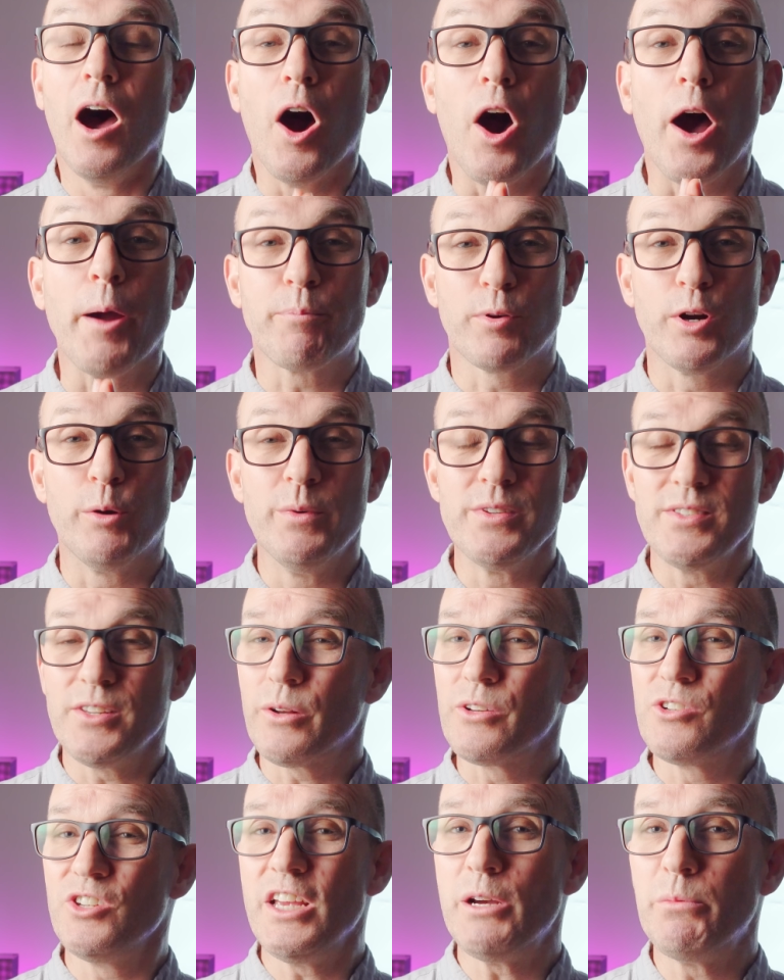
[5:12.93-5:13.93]
I promise that i
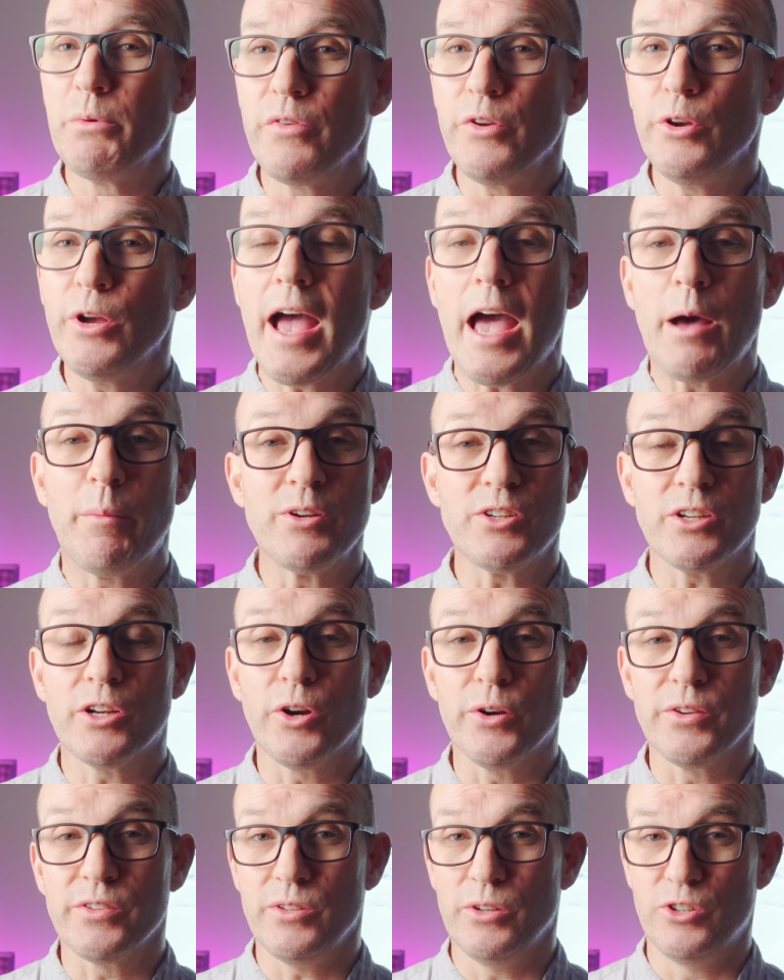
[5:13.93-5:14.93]
will share with you how much it
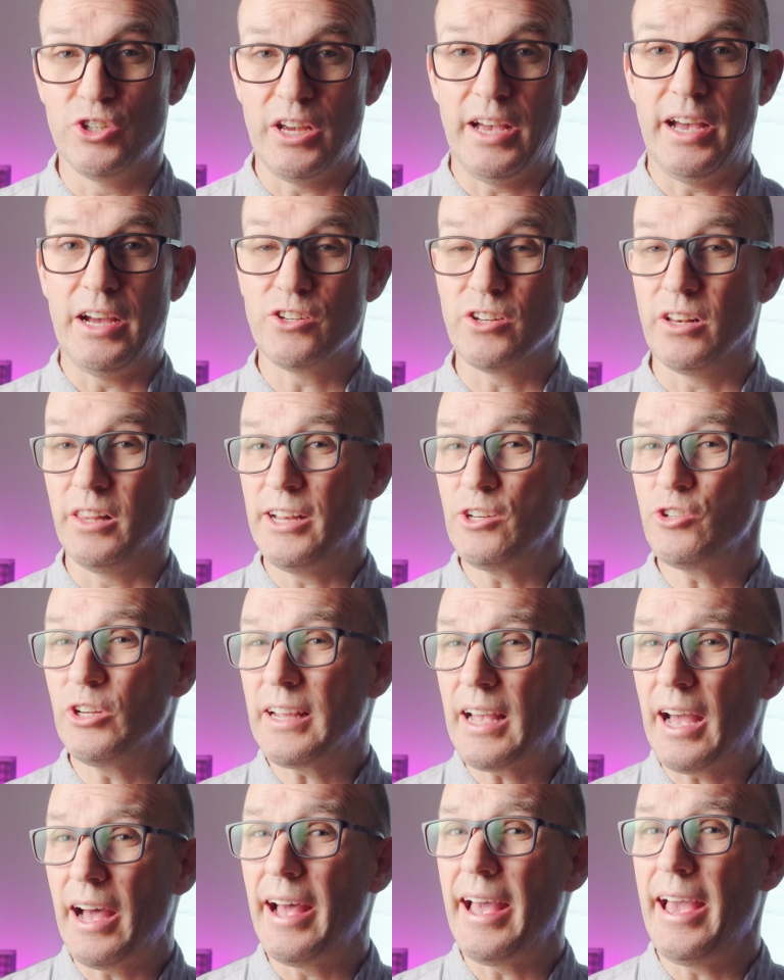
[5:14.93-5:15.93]
costs to charge an electric
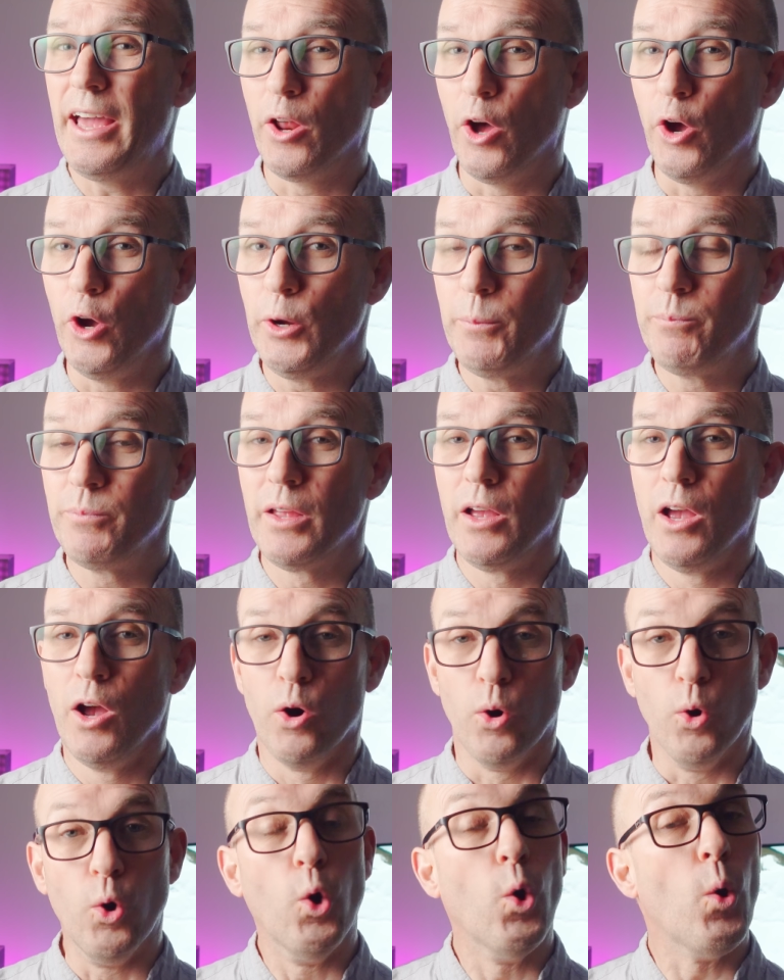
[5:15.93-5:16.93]
car at home
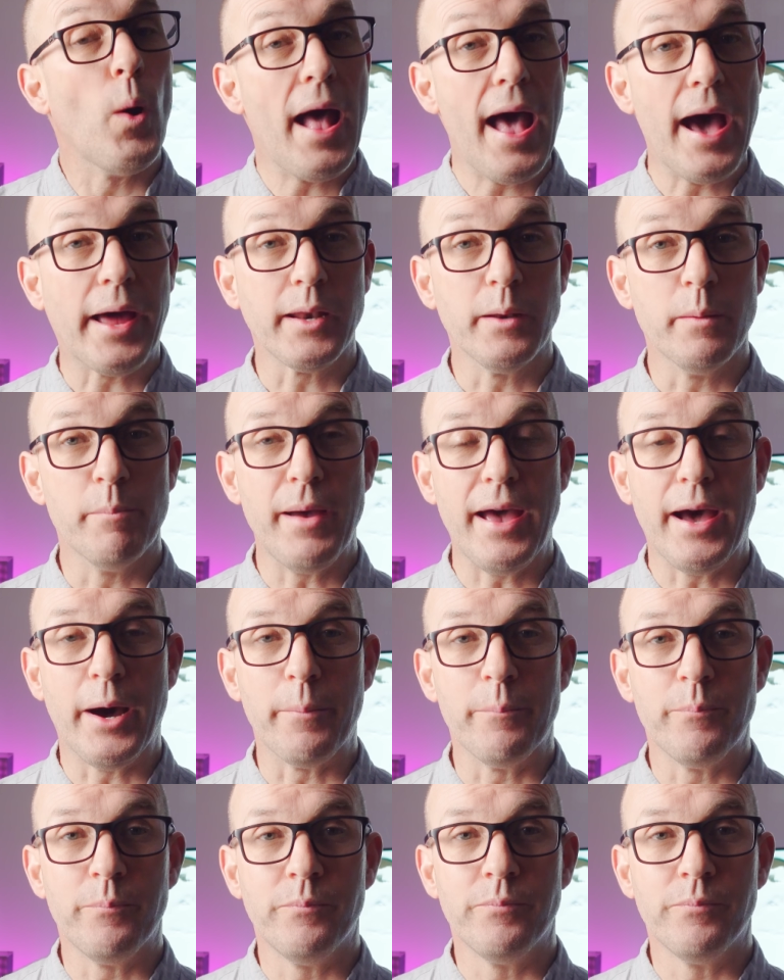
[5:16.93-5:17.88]
or out and about.